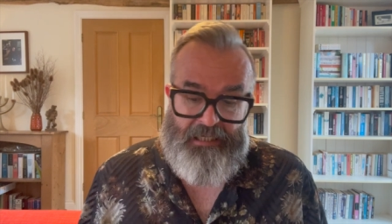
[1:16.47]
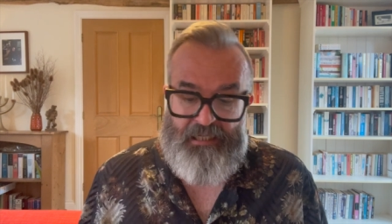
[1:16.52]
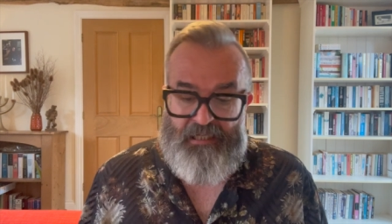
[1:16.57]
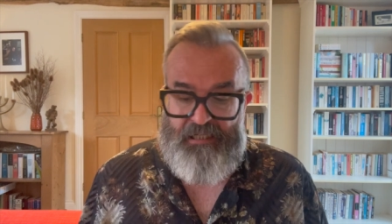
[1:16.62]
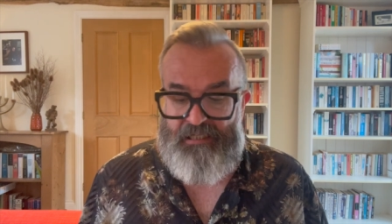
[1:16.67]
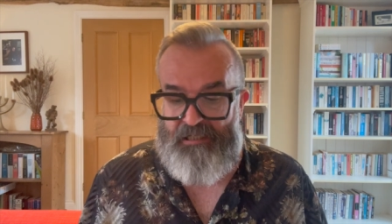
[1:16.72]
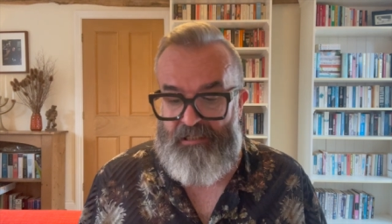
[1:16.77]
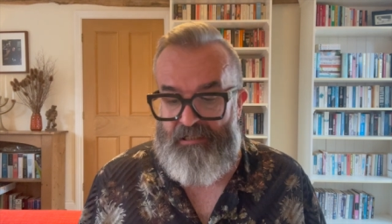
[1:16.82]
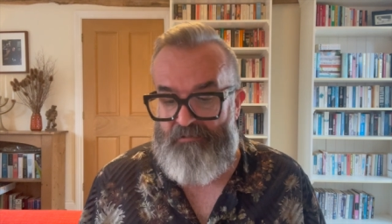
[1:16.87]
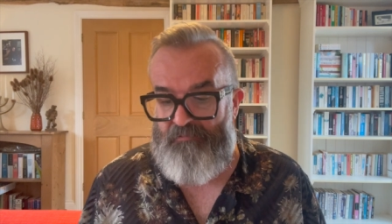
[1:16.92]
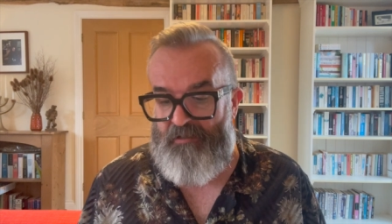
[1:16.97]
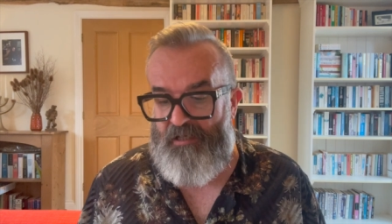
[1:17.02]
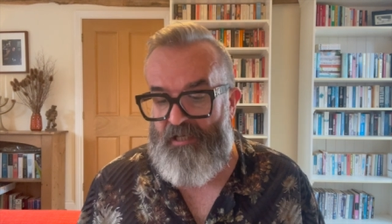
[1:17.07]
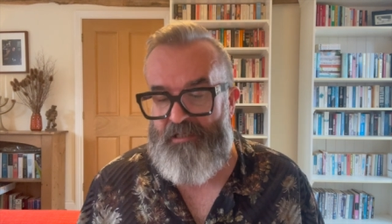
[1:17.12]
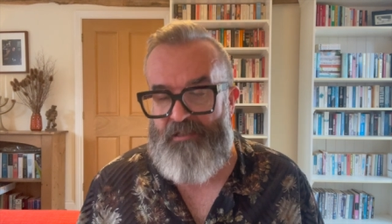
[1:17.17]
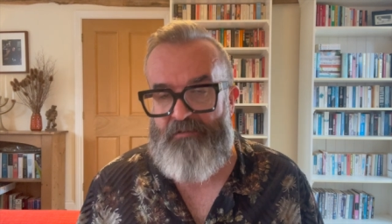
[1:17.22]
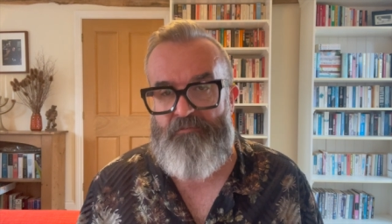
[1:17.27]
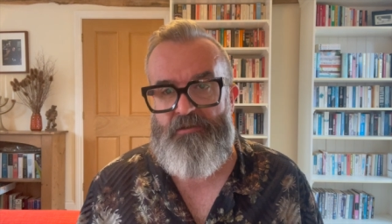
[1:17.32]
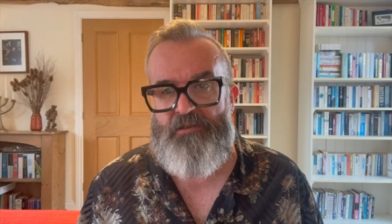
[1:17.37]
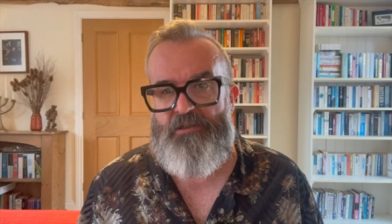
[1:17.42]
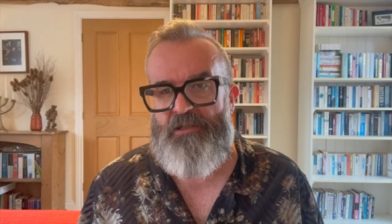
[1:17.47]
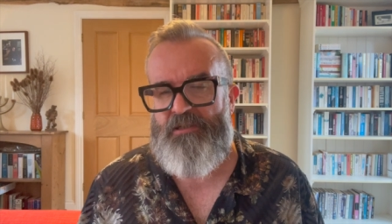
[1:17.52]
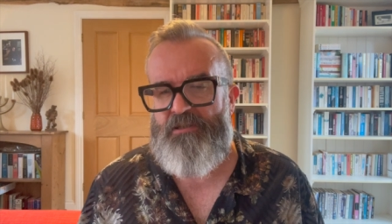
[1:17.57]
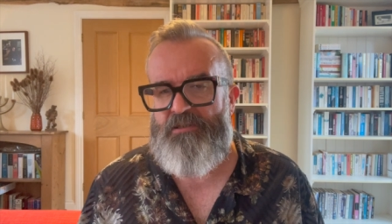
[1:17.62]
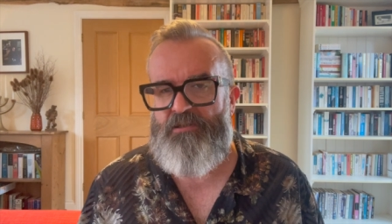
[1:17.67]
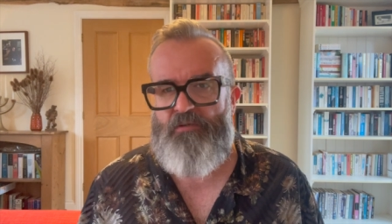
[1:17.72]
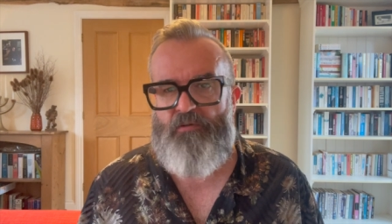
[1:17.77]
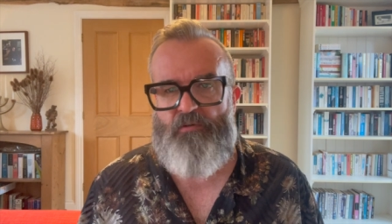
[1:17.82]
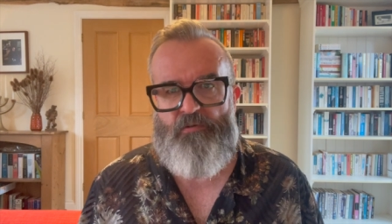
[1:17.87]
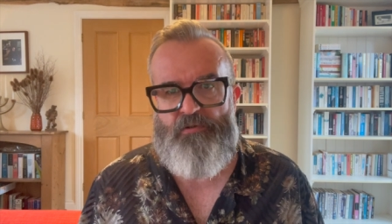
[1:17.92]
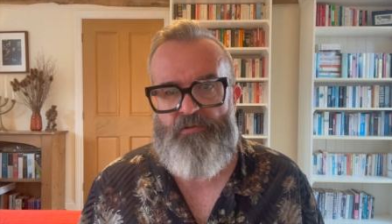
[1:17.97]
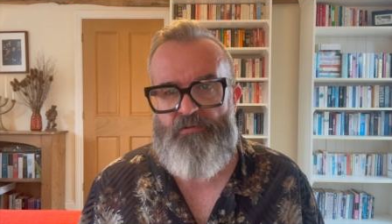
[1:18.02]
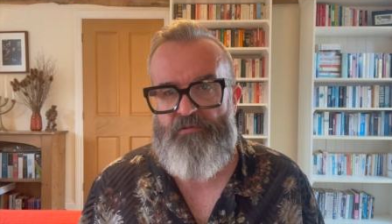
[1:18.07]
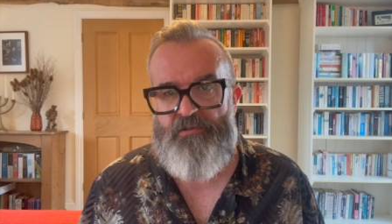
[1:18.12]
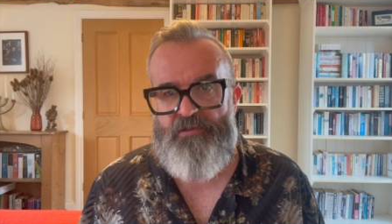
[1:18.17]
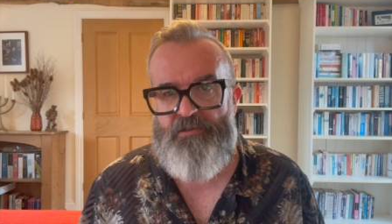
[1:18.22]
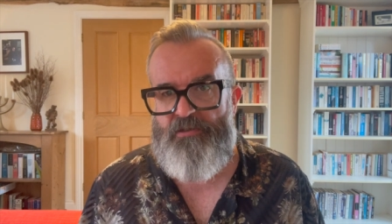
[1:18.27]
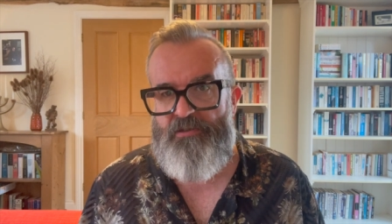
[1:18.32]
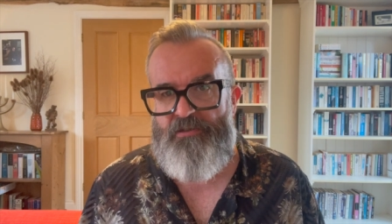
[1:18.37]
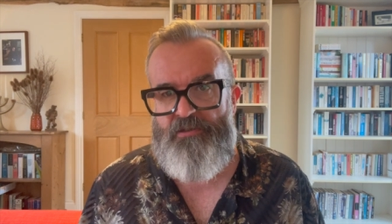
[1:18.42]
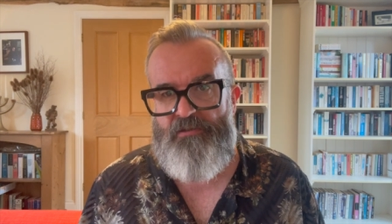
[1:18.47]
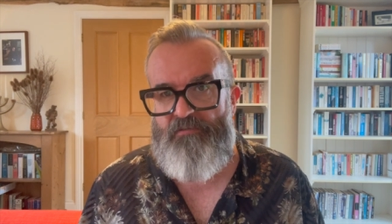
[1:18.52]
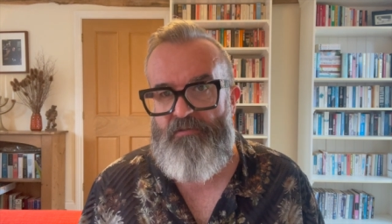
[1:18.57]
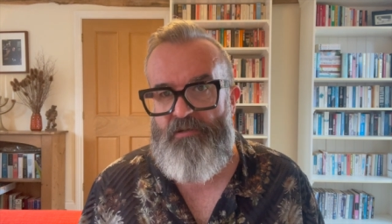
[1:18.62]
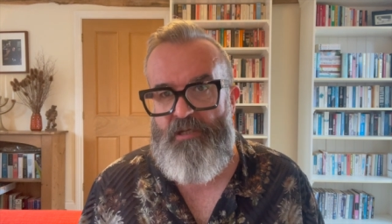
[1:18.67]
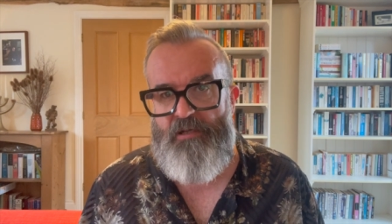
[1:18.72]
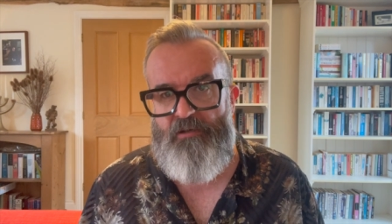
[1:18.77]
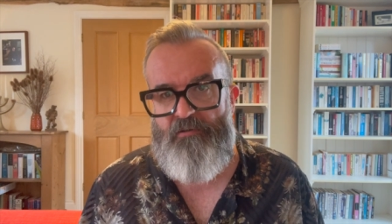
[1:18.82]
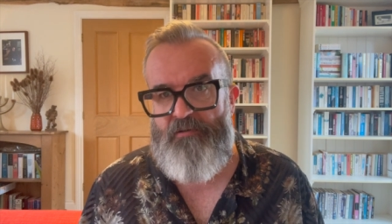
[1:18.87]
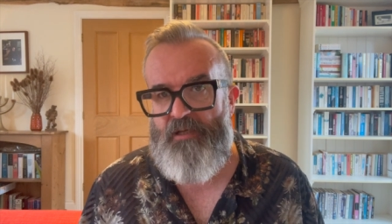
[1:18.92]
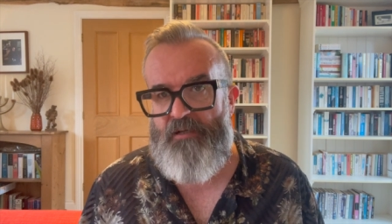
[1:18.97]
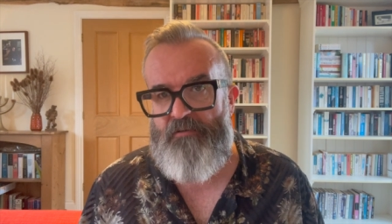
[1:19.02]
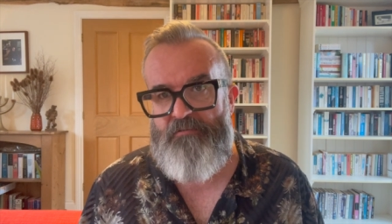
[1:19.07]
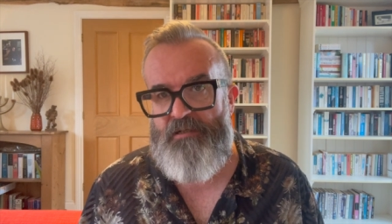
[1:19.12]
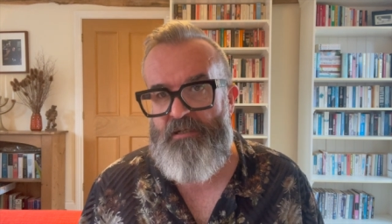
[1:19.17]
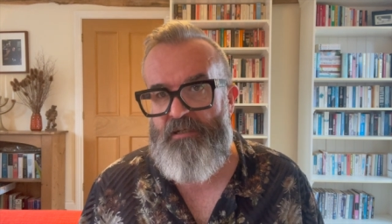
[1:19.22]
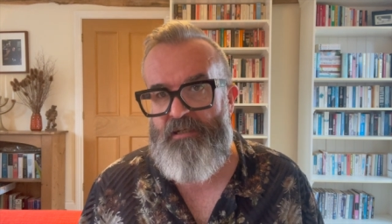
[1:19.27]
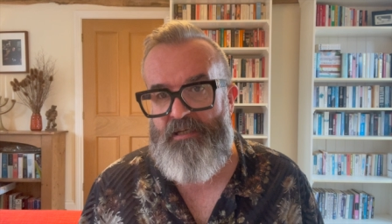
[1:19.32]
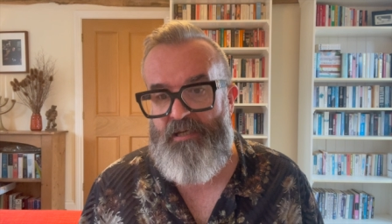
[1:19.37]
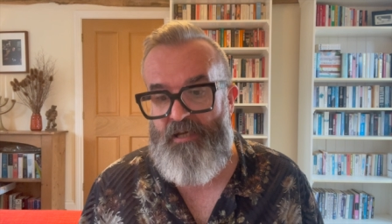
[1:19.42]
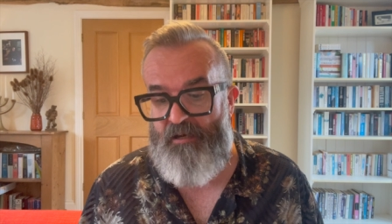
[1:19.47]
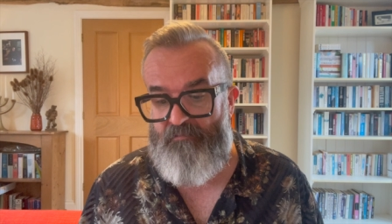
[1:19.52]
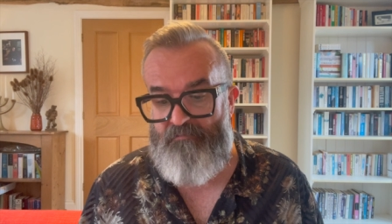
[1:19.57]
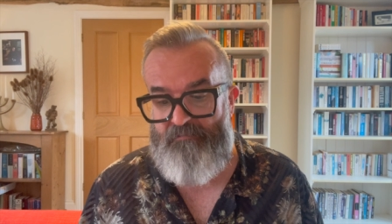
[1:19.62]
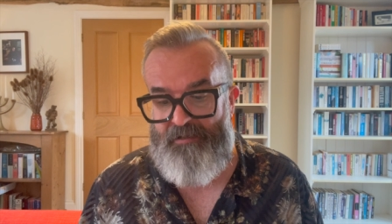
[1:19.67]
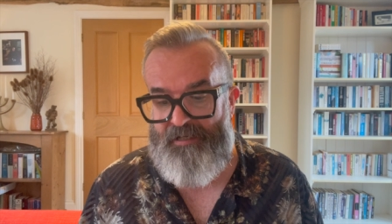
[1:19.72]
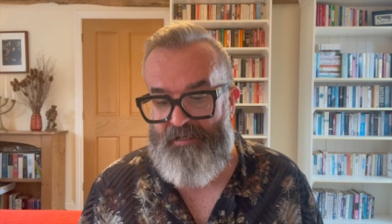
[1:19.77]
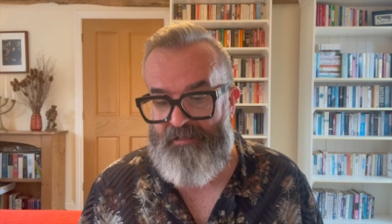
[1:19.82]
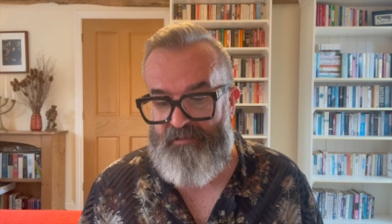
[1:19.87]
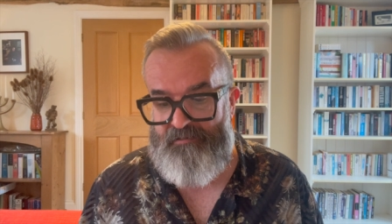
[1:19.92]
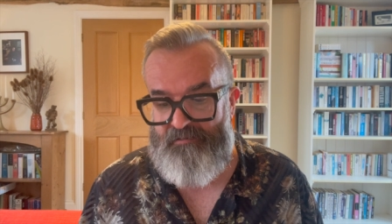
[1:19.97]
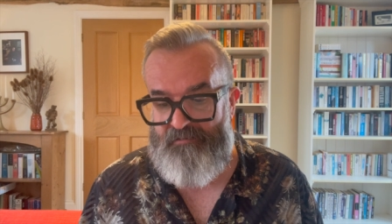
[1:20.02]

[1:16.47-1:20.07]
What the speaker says: And it was just torturous because you knew they were going to come back.